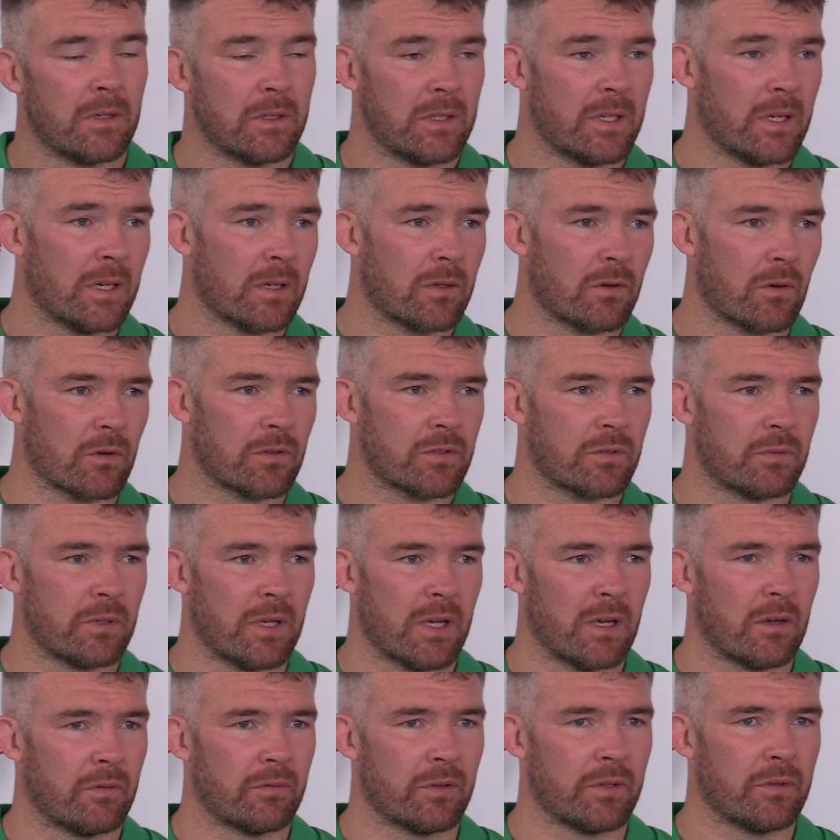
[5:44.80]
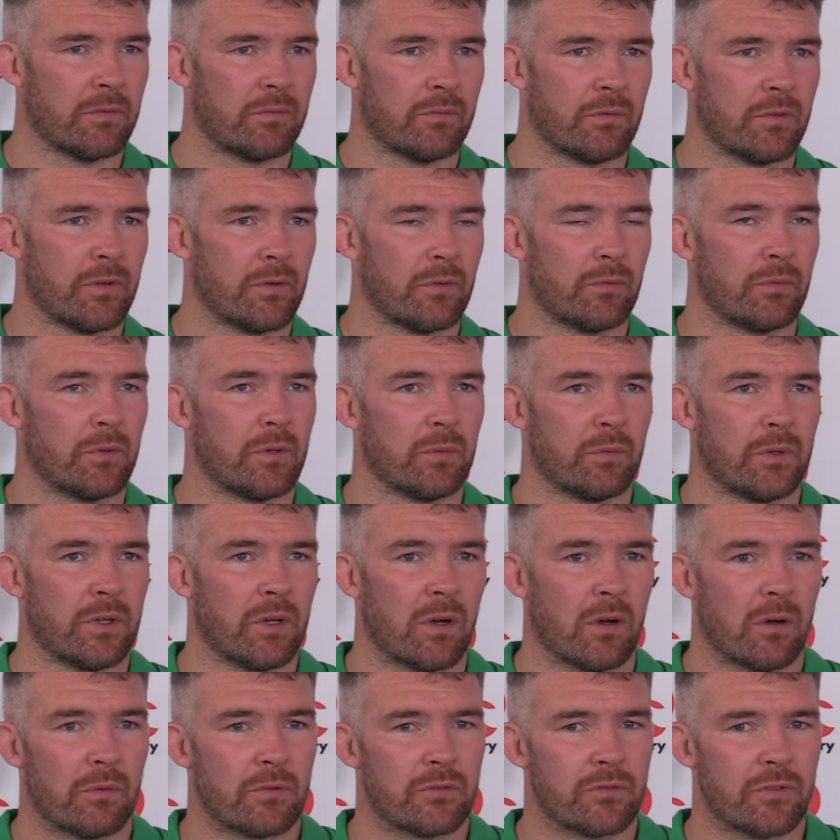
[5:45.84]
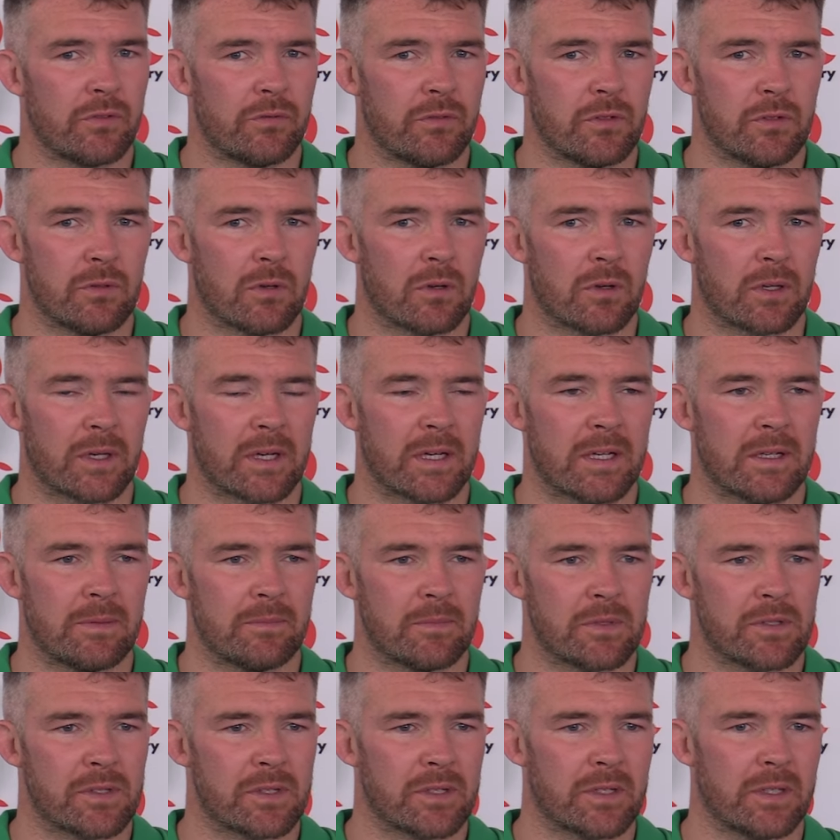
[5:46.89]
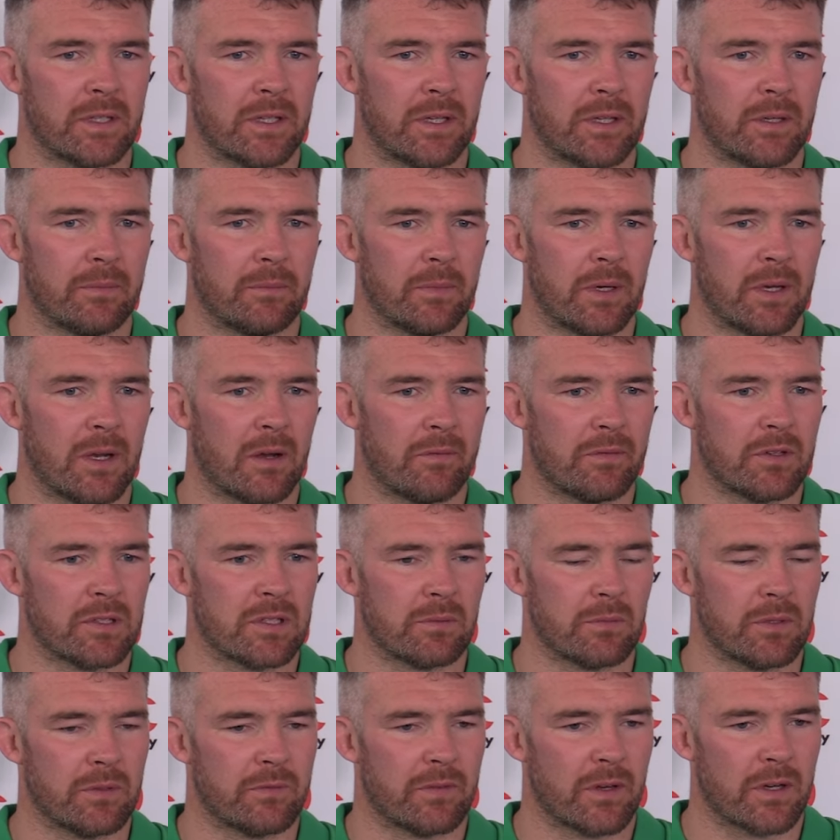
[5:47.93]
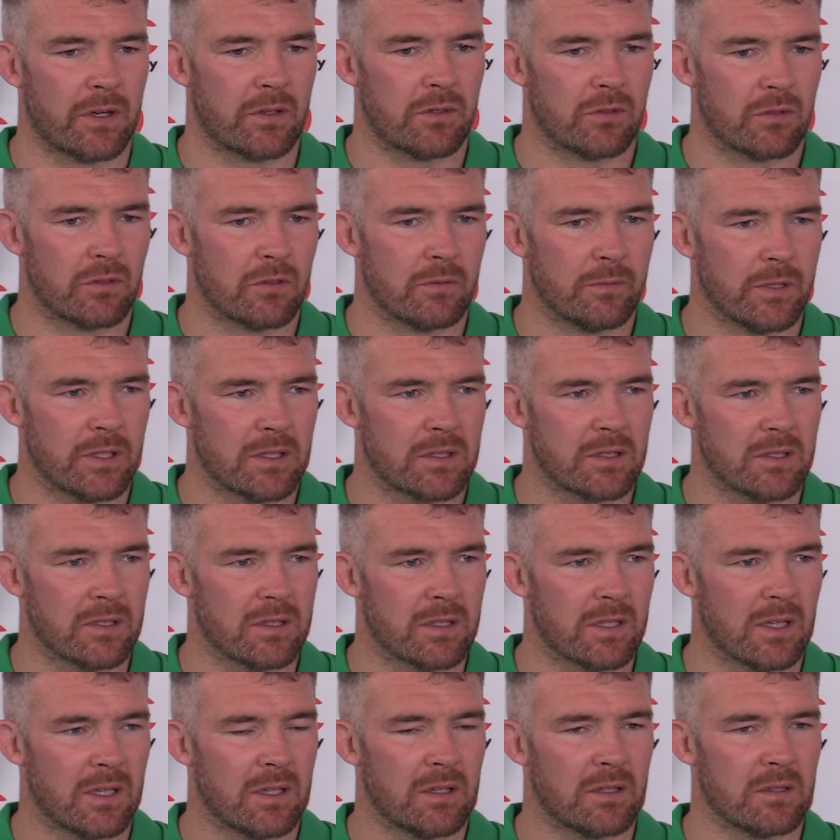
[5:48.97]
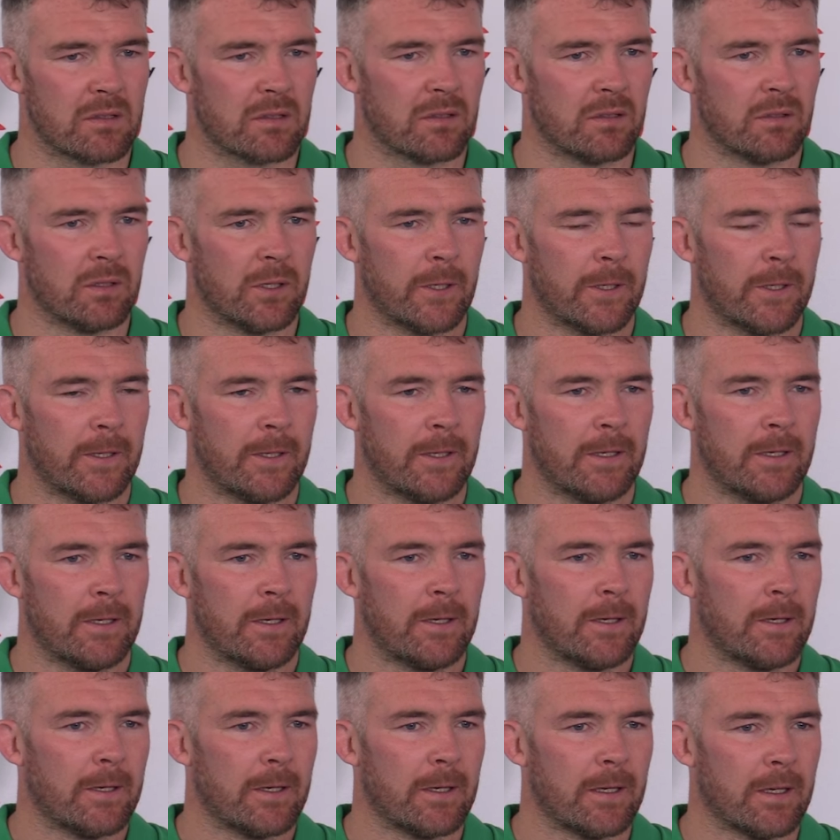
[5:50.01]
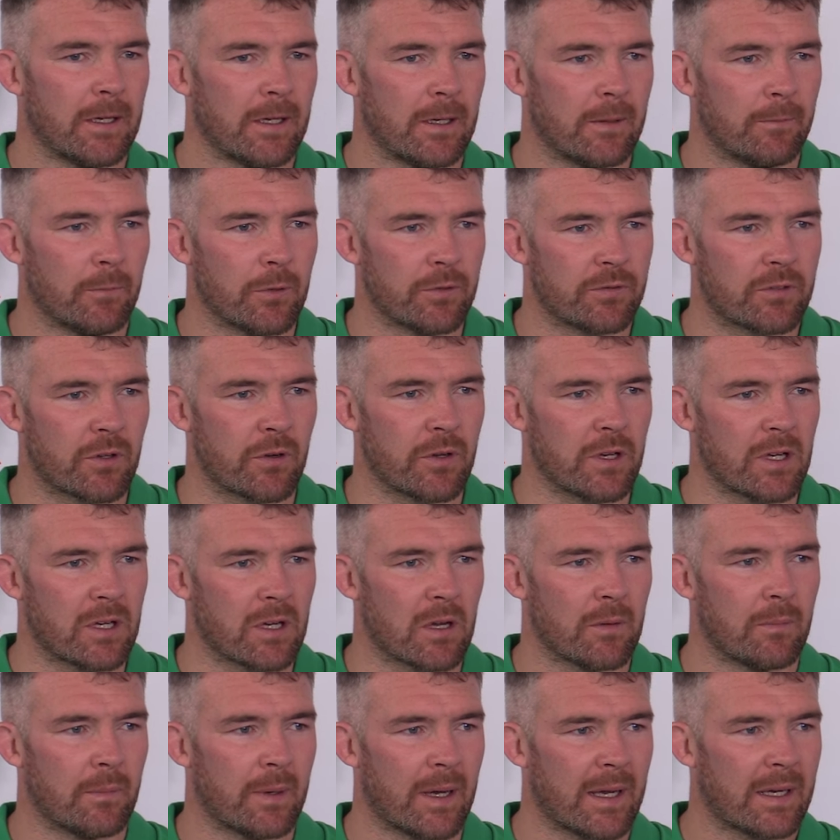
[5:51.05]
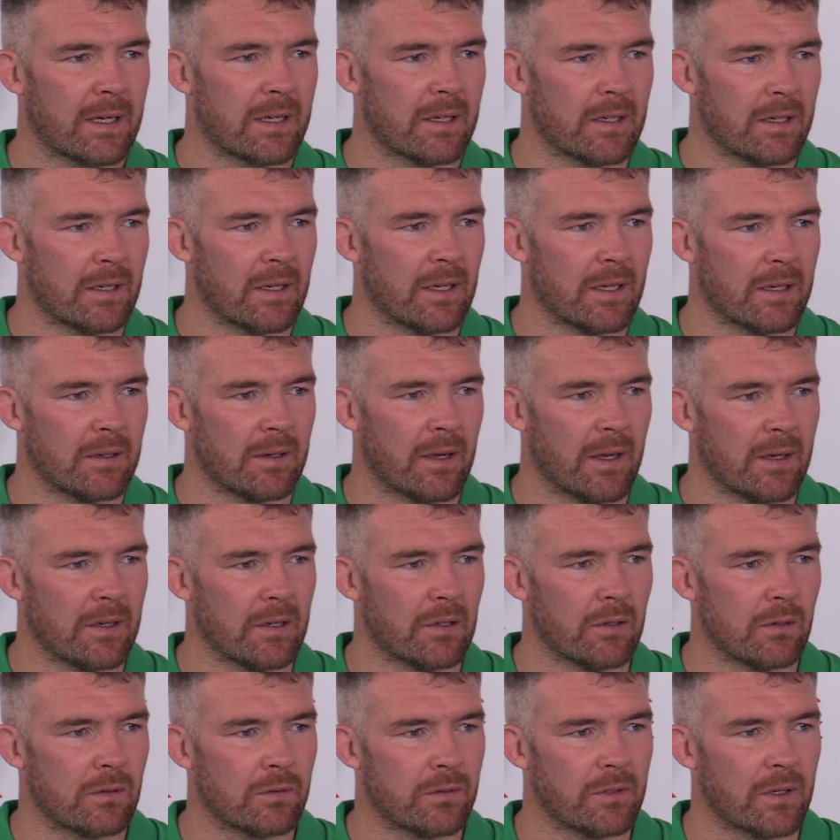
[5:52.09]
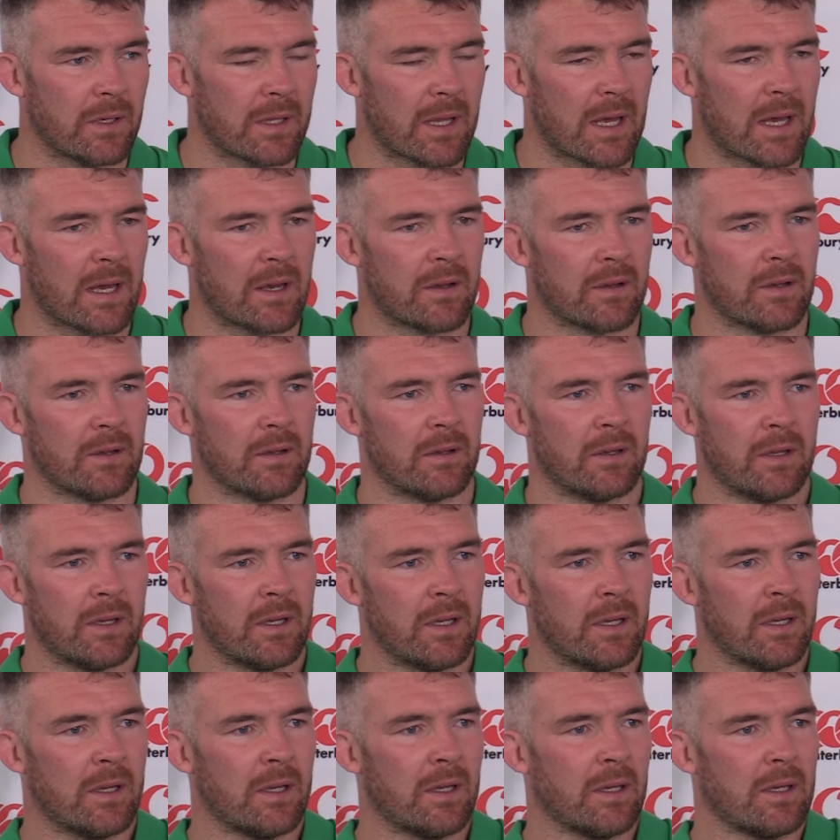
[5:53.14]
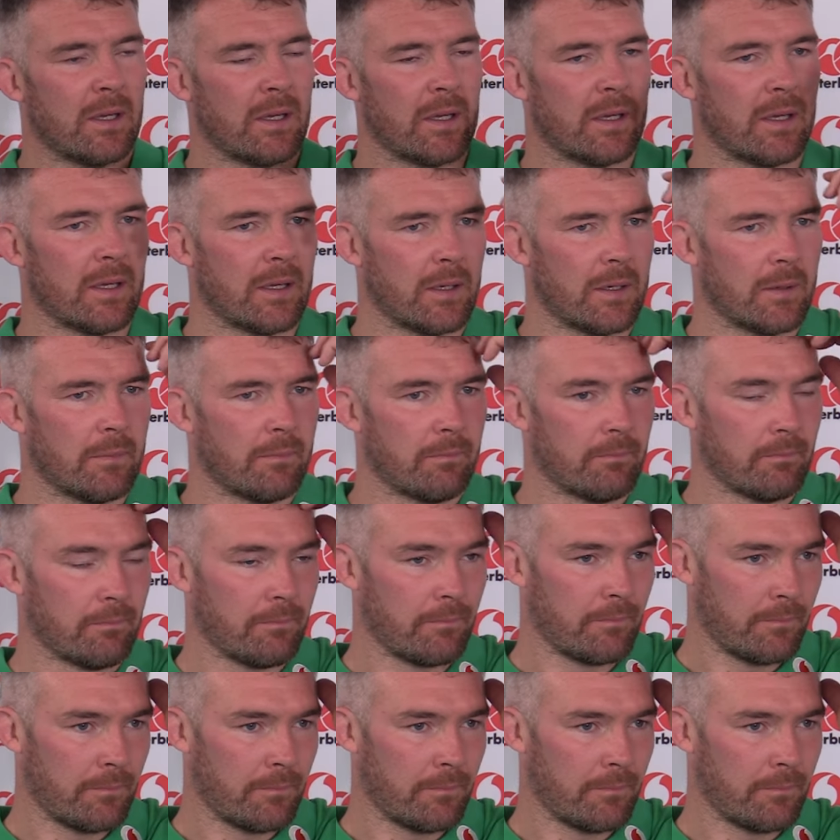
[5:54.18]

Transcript: Yeah, of course we have. We always review our games, and obviously we've had a tournament since then, so we've certainly gone back and looked at that and